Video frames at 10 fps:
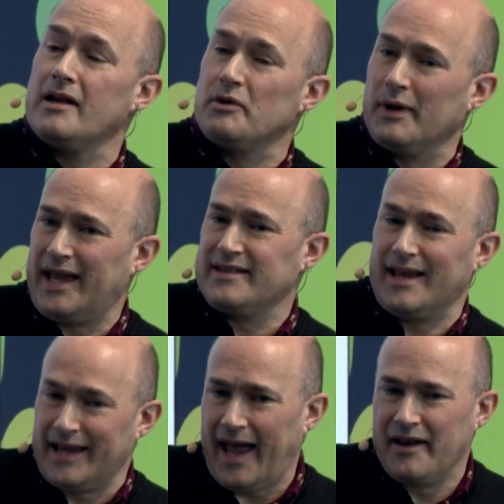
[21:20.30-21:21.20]
So I guess,
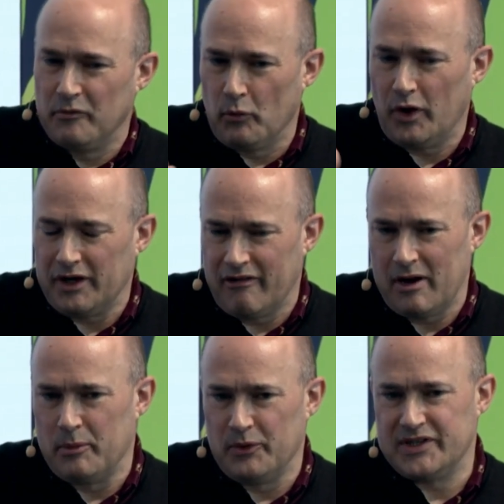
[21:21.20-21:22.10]
again, what you're
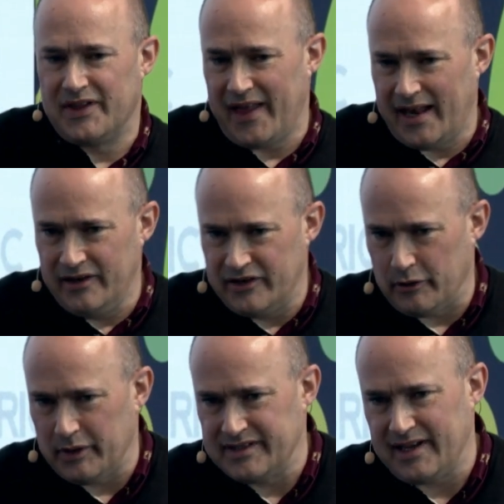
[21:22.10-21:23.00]
able to then
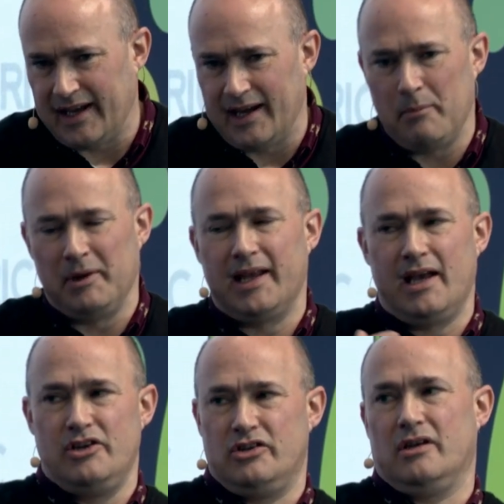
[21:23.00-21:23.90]
do is take an
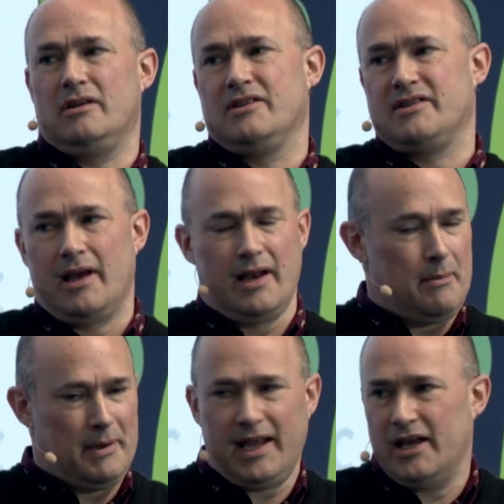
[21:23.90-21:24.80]
application and say an
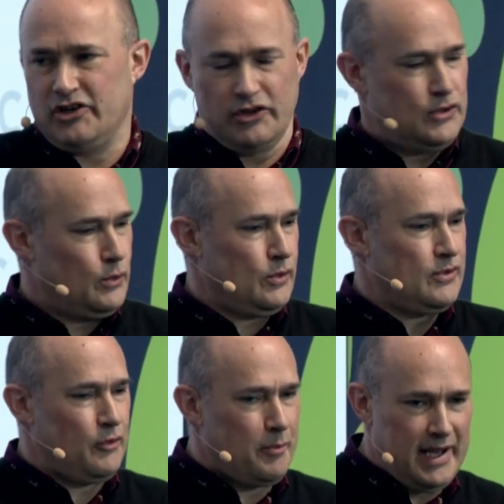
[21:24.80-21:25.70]
application
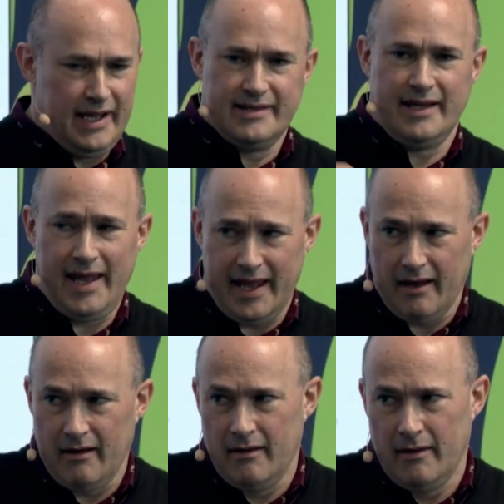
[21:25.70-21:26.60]
talks from here to
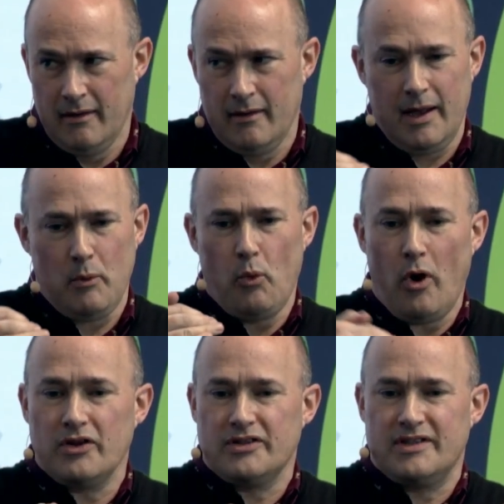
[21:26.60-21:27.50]
here.
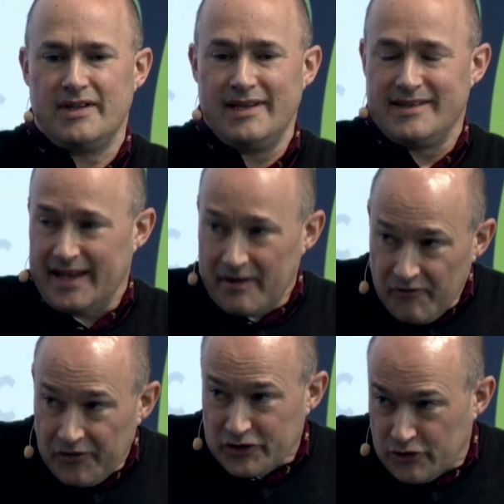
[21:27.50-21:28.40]
What is the
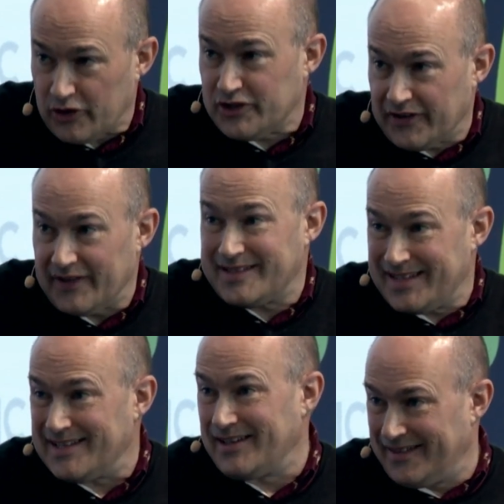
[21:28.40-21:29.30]
infrastructure that
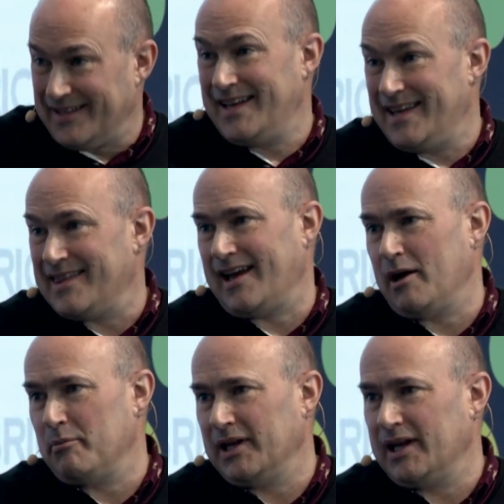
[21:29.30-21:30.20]
sits underneath that
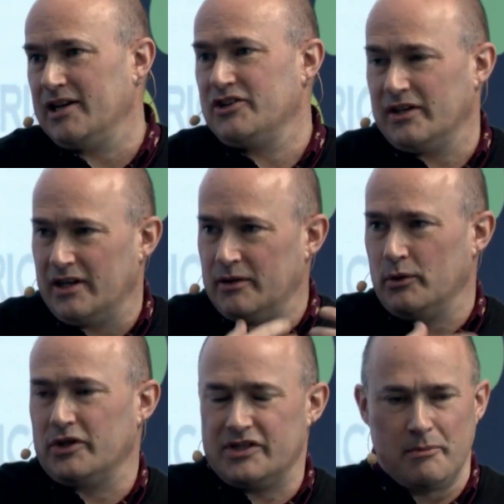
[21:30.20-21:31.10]
application in
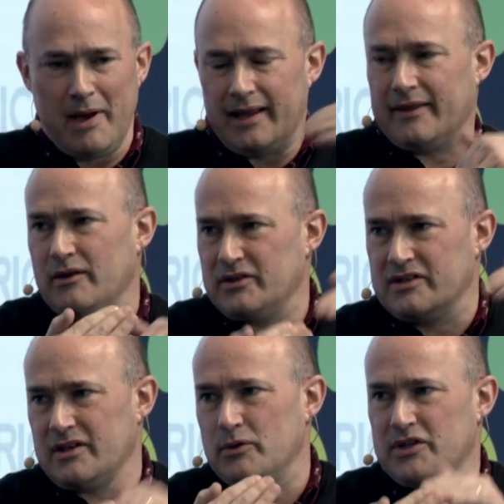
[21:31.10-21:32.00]
order to make those
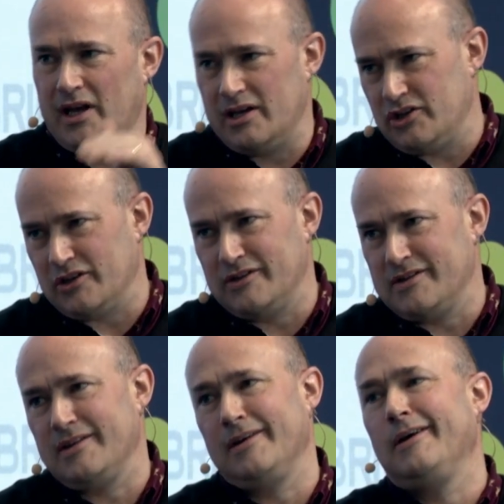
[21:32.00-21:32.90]

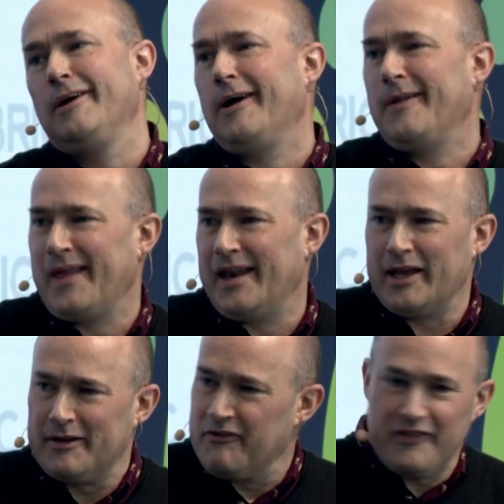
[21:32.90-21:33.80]
associations, and then
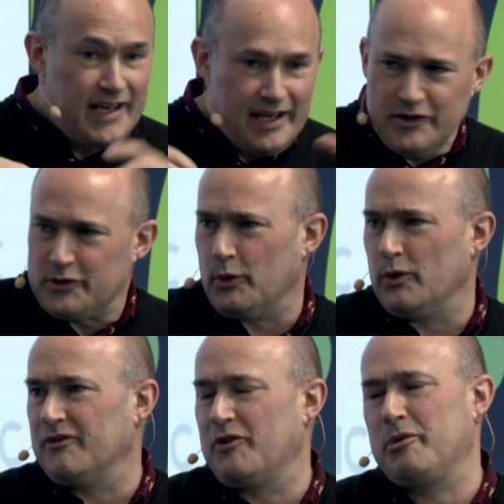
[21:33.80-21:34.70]
it can feed into
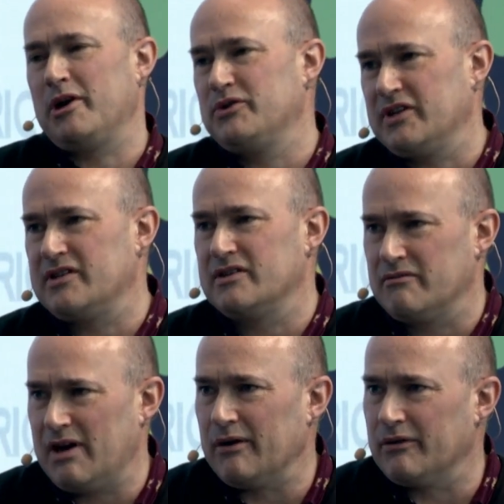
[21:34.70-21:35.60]
all of the processes
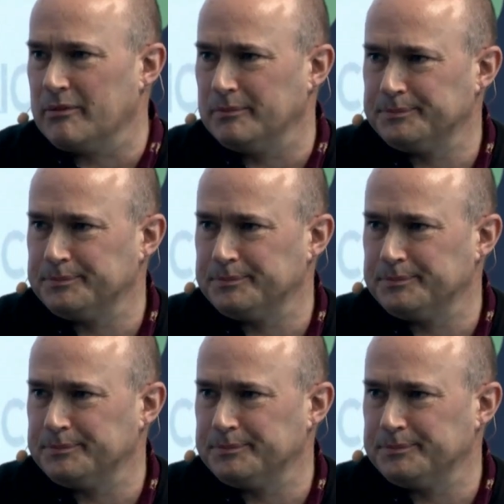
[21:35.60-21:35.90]
around.